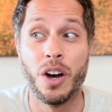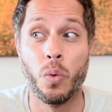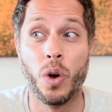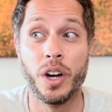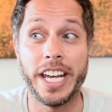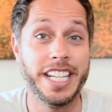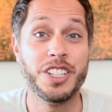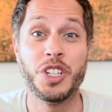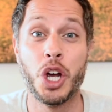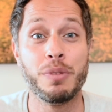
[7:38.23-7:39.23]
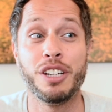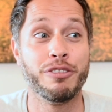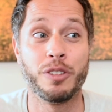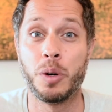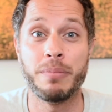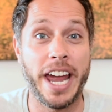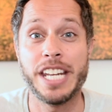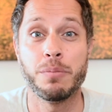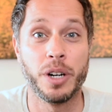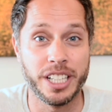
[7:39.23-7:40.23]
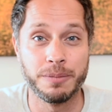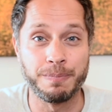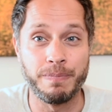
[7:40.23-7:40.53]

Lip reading: didn't know me from anybody.